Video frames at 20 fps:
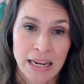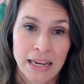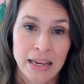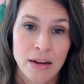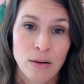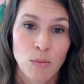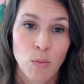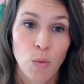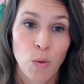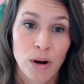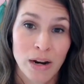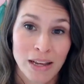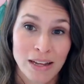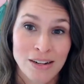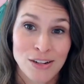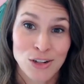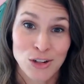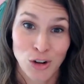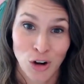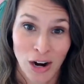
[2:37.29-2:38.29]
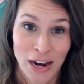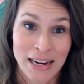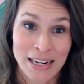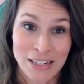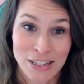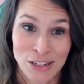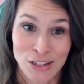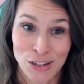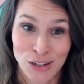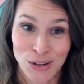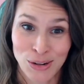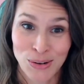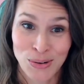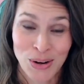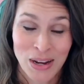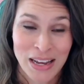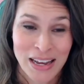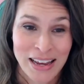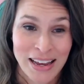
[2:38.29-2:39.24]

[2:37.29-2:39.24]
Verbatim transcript: in what it's trying to do